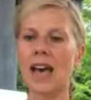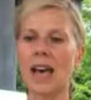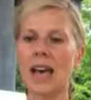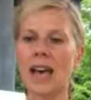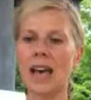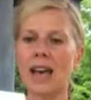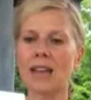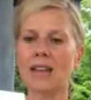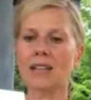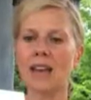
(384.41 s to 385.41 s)

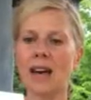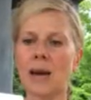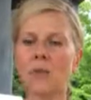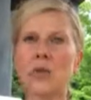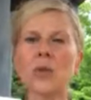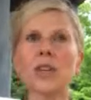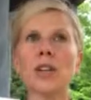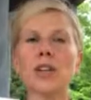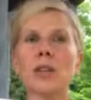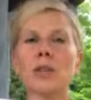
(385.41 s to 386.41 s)
And um, it's really
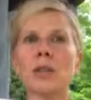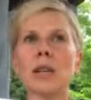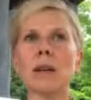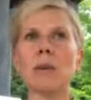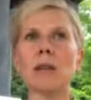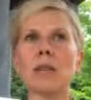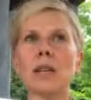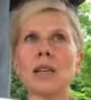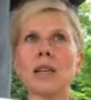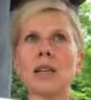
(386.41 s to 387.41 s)
good. Sweet can be
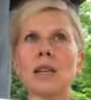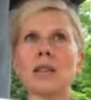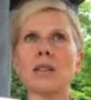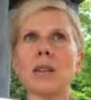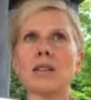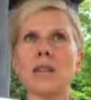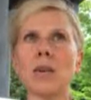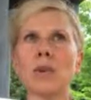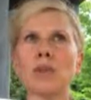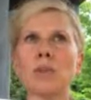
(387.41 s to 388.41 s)
really good if
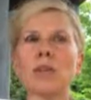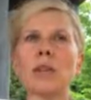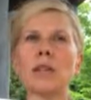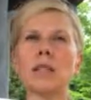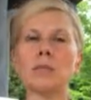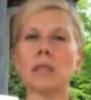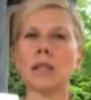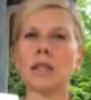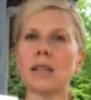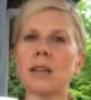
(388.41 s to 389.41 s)
someone's really
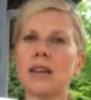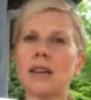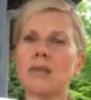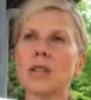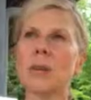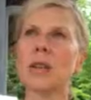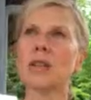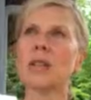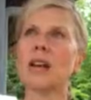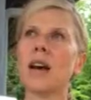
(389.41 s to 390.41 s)
depleted, like if
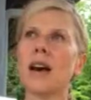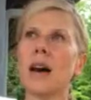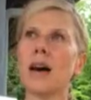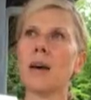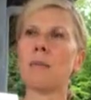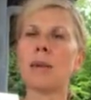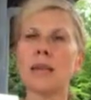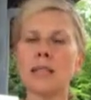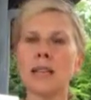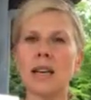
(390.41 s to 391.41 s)
someone's uh,
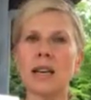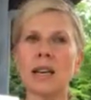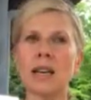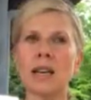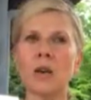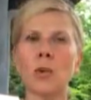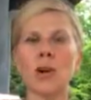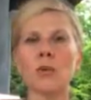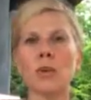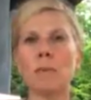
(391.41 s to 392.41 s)
emaciated and you
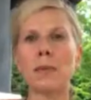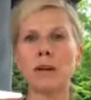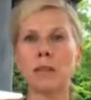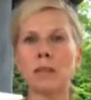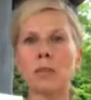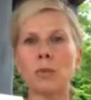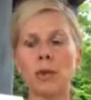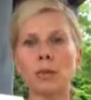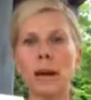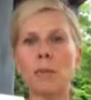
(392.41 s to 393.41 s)
want to rebuild or
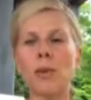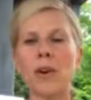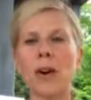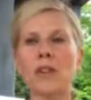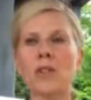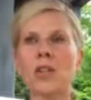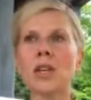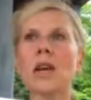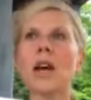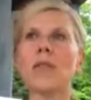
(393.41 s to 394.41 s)
build up their
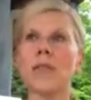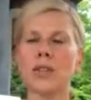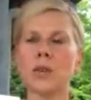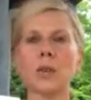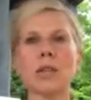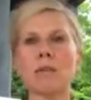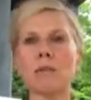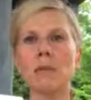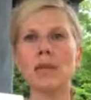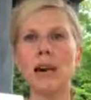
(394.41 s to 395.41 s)
energy, the sweet's
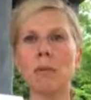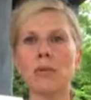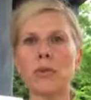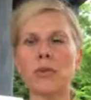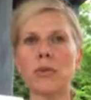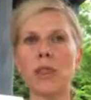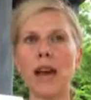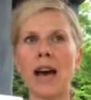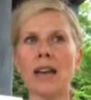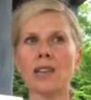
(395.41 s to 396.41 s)
really helpful for
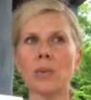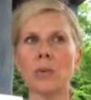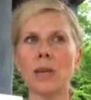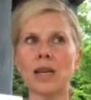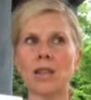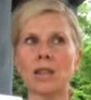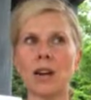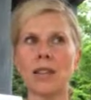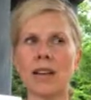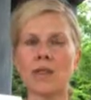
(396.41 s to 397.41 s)
that. So because it's
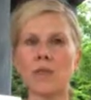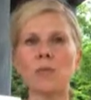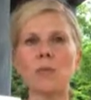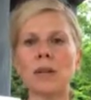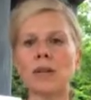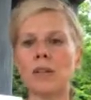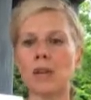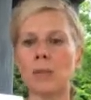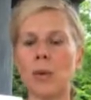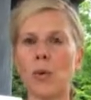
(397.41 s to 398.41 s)
got that sort of building
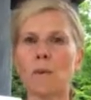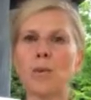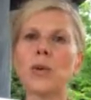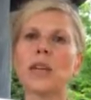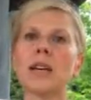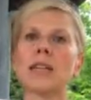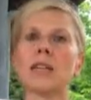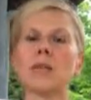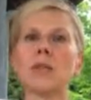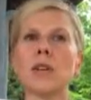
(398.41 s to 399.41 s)
component. We say it's
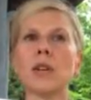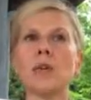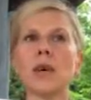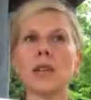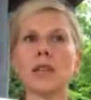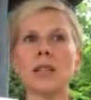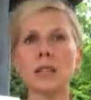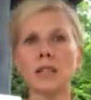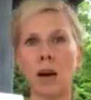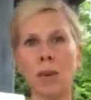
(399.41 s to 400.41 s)
associated with the
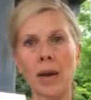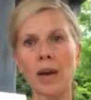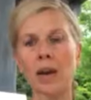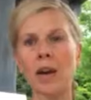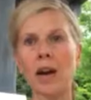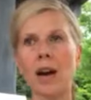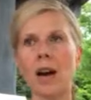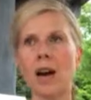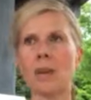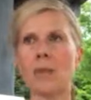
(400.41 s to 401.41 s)
stomach
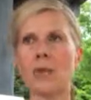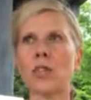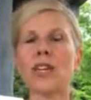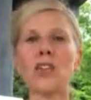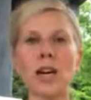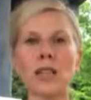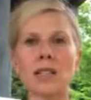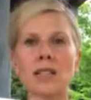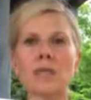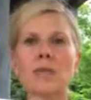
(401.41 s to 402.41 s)
um, or
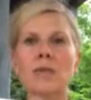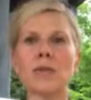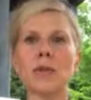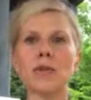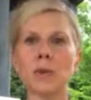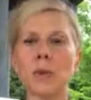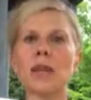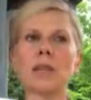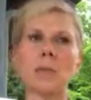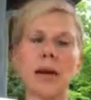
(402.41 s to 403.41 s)
digestive,
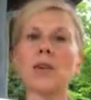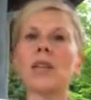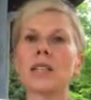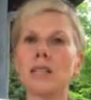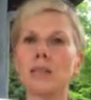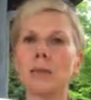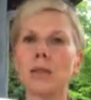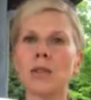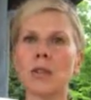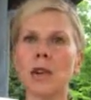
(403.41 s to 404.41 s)
spleen, pancreas system
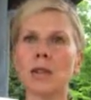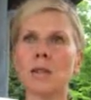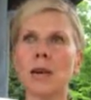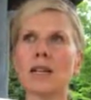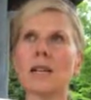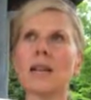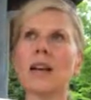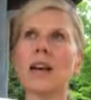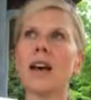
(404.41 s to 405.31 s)
in Chinese medicine.